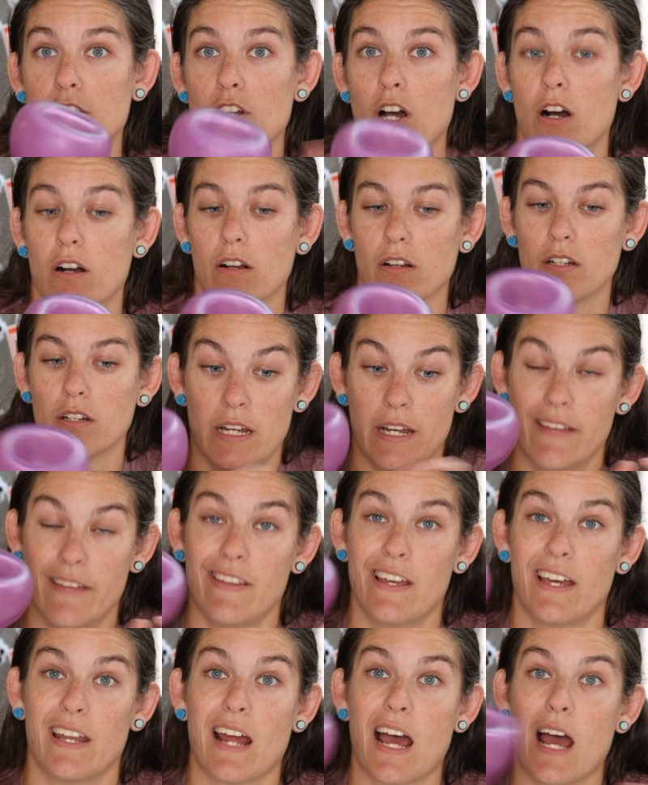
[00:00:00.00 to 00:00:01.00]
dog. And
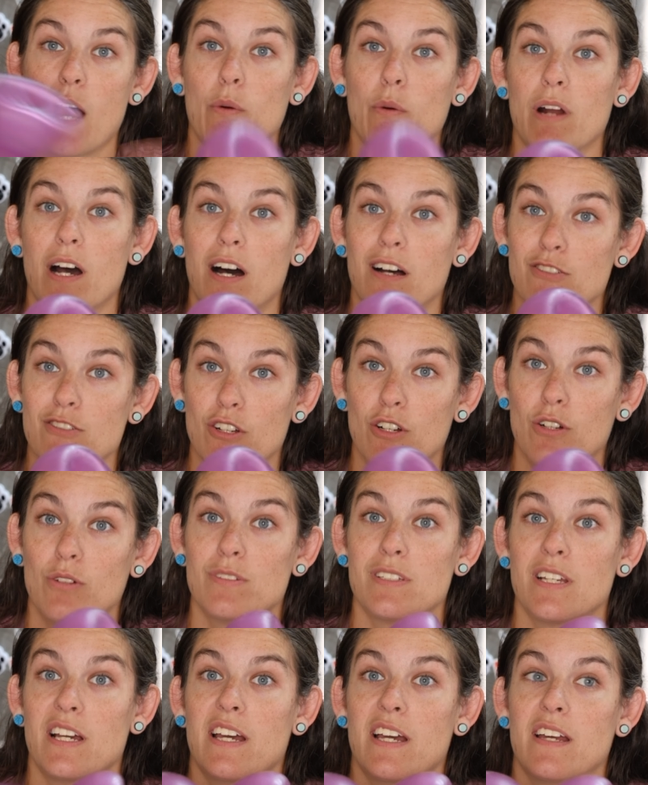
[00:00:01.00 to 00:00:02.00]
then I would also
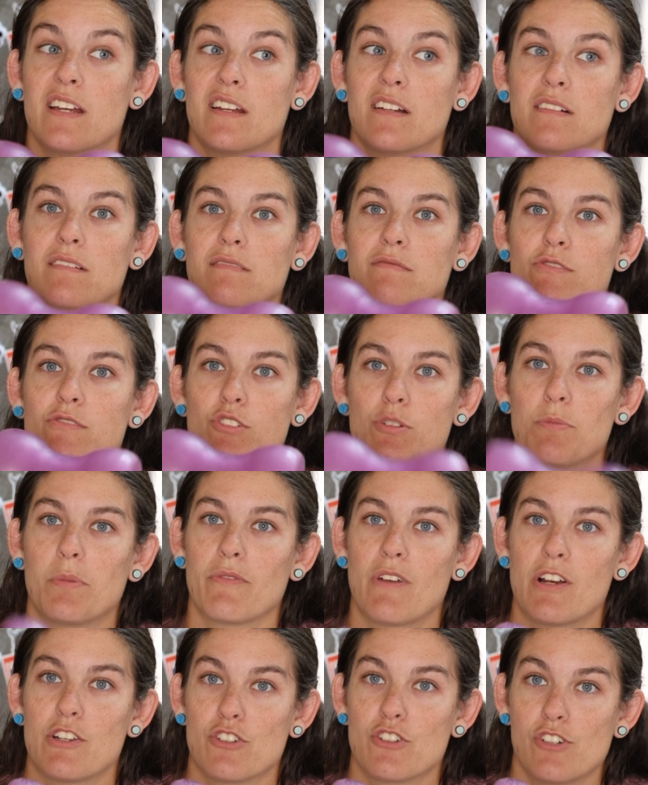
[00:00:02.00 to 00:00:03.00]
say
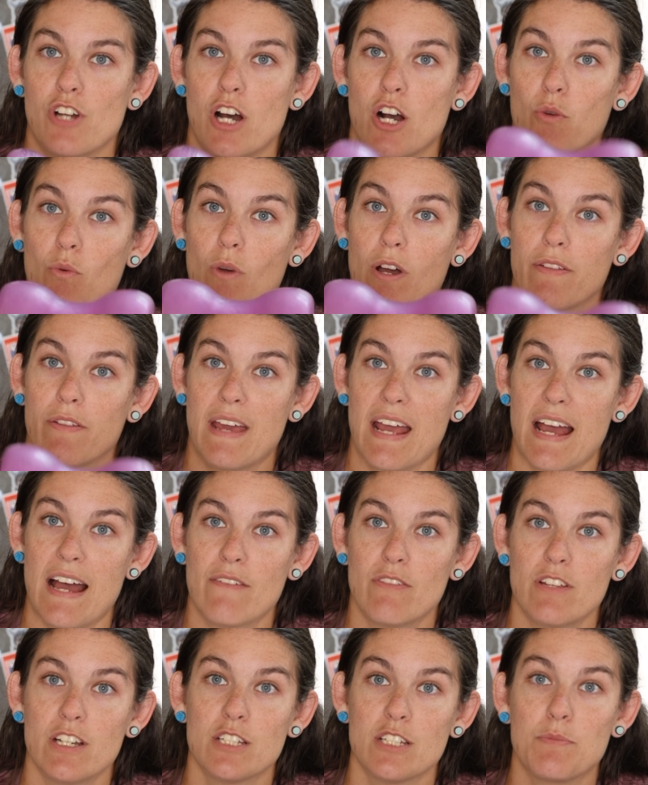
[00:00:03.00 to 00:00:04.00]
supervise your dog while they have
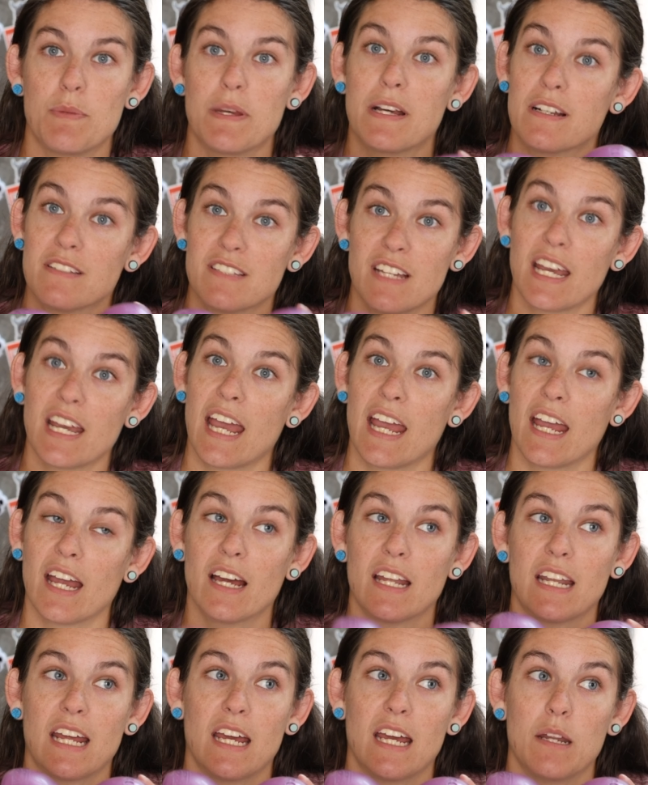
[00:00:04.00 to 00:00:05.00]
this because they
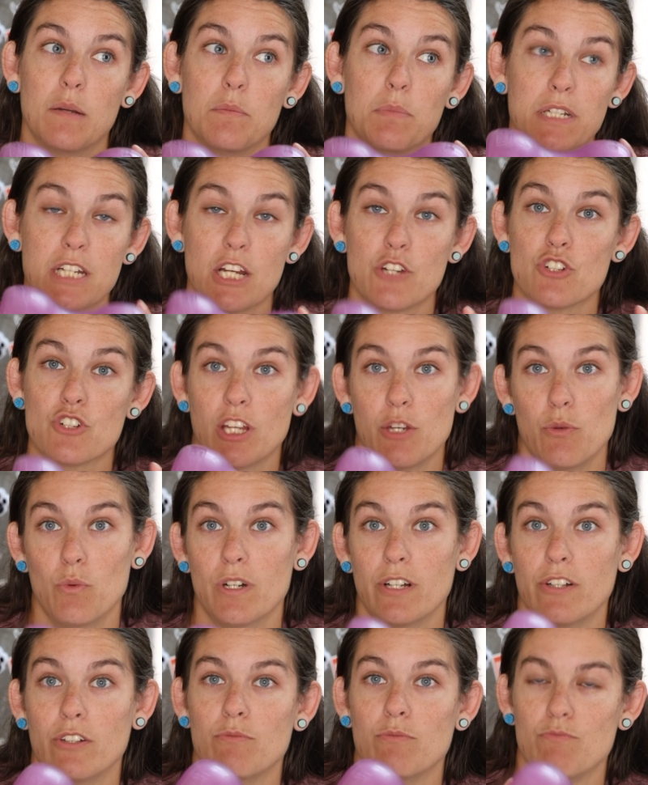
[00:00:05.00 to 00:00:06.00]
can and potentially
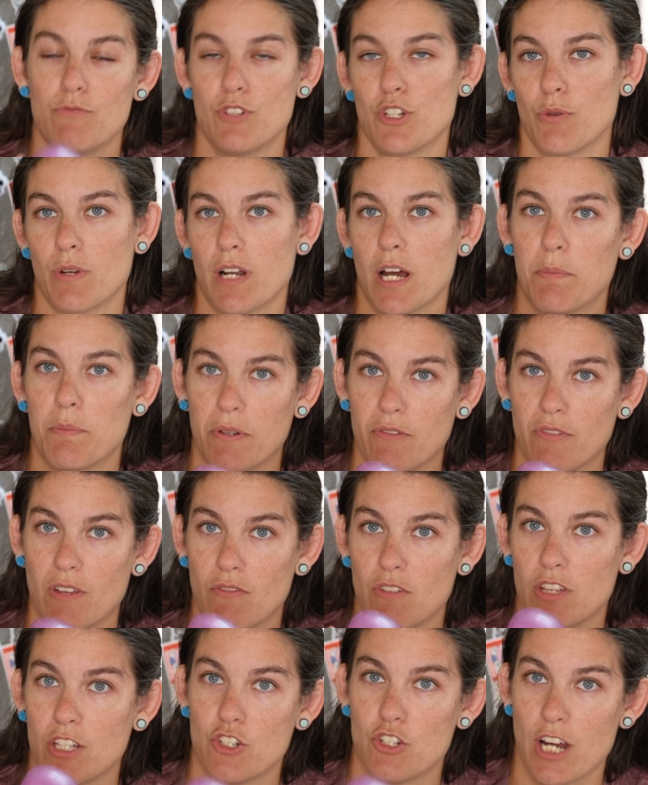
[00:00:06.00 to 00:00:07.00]
will chew it up if
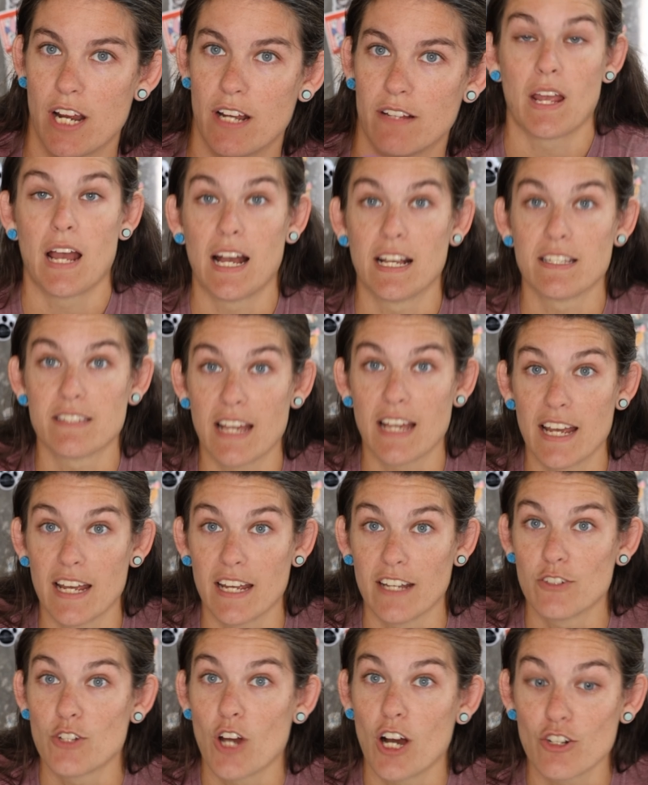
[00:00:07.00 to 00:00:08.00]
given the chance. As
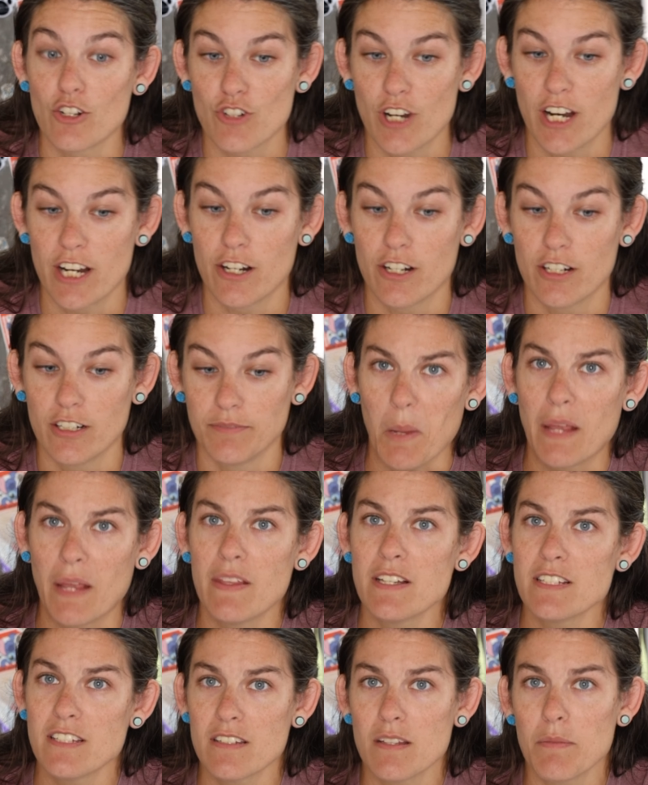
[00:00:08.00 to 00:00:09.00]
a dog trainer,
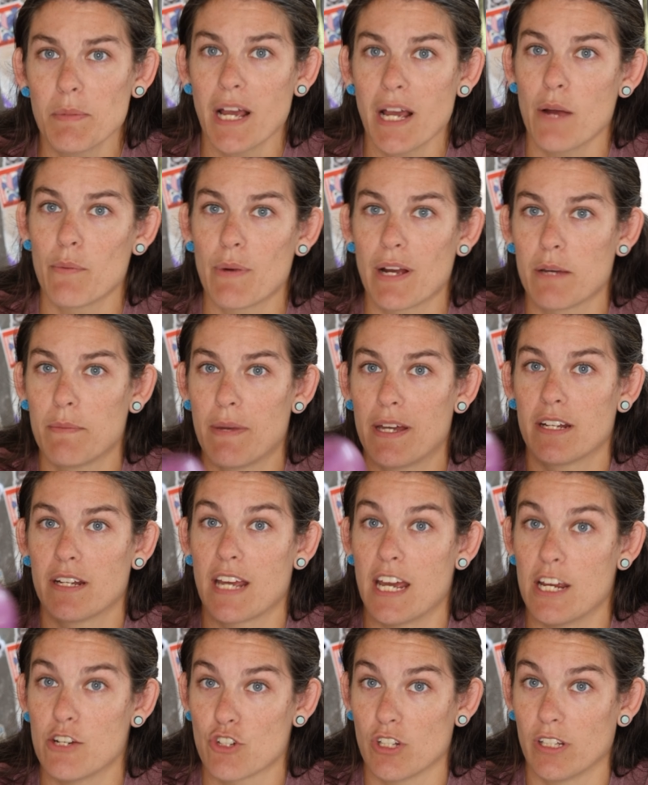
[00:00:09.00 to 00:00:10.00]
this is something I recommend
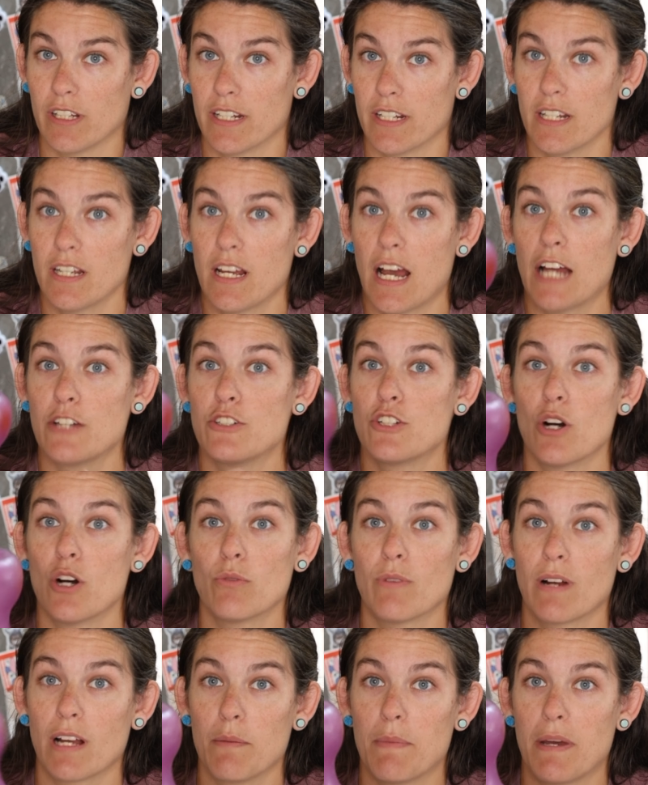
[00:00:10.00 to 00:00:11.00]
occasionally. I don't
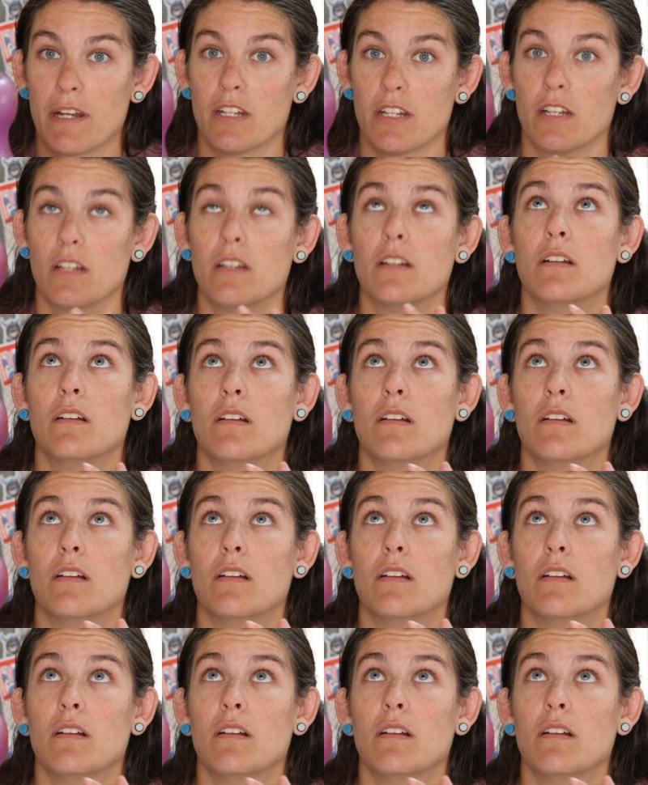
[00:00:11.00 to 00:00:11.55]
recommend it